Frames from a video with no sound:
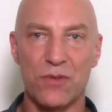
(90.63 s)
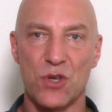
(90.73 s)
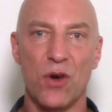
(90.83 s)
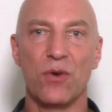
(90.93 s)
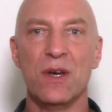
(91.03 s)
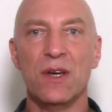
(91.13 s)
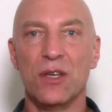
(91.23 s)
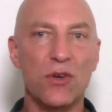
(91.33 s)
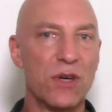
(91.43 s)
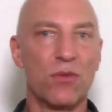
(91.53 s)
So
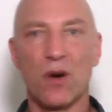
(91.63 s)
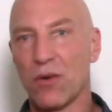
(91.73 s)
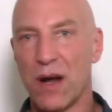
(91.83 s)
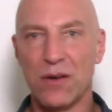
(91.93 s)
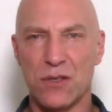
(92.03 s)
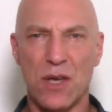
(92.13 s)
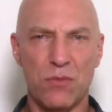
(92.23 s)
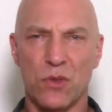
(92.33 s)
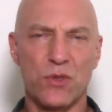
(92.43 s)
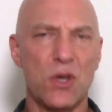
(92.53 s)
you can run around and say,
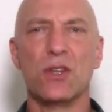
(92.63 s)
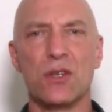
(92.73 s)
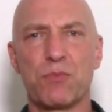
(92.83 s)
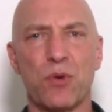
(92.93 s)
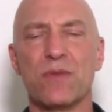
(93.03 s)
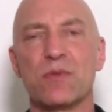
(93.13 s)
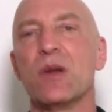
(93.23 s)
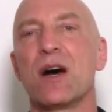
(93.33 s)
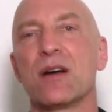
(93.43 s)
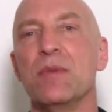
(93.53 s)
well, see, this proves
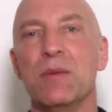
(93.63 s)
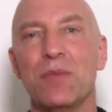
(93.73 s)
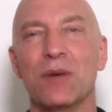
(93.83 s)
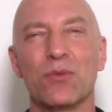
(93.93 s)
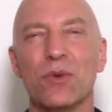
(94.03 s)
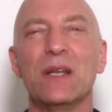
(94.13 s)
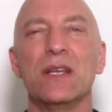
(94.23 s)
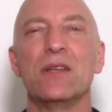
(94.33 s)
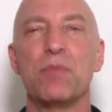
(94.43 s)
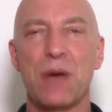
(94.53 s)
monogamy. But
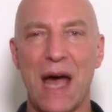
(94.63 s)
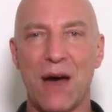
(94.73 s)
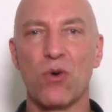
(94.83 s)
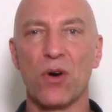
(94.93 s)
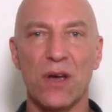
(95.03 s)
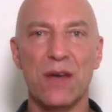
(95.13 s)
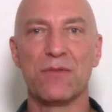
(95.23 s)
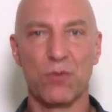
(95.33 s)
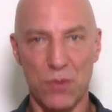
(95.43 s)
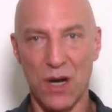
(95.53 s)
really the power,
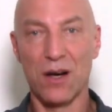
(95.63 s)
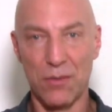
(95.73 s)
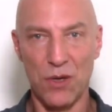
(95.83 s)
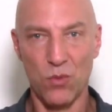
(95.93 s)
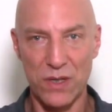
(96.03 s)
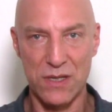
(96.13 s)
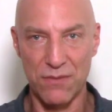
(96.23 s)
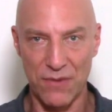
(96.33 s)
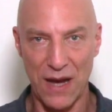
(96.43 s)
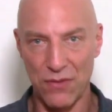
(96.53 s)
if monogamy was in
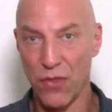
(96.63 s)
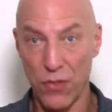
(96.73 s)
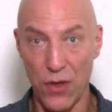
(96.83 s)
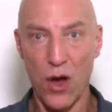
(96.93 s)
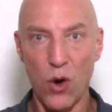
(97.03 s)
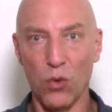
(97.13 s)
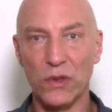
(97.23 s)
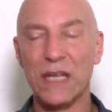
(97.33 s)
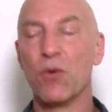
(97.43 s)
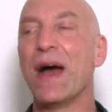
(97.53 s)
fact the
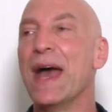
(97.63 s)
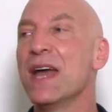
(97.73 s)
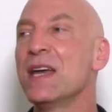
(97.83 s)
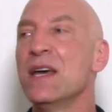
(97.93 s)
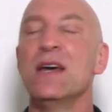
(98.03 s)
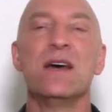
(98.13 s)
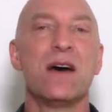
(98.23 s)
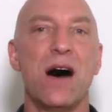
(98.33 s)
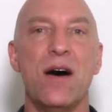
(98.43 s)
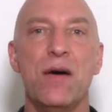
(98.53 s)
only way,
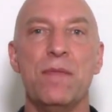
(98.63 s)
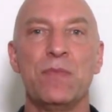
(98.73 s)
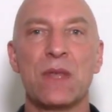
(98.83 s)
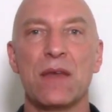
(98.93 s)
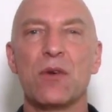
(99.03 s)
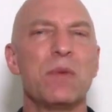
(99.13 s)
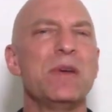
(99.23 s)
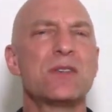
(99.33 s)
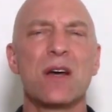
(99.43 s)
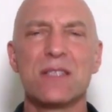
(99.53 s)
there would
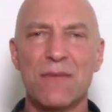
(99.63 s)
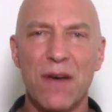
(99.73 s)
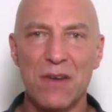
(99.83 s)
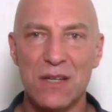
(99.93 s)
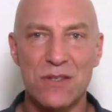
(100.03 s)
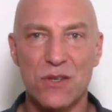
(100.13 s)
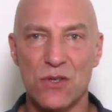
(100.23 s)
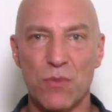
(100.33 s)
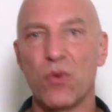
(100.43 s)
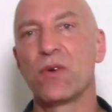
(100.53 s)
be tons of evidence to
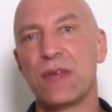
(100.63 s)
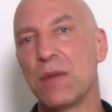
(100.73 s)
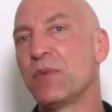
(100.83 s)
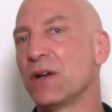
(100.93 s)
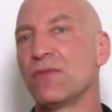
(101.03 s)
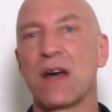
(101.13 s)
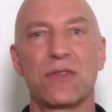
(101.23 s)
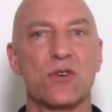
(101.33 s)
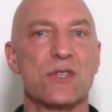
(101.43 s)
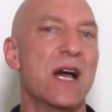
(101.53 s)
support that. But in
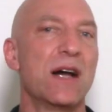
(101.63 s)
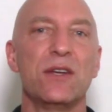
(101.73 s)
fact, there's not.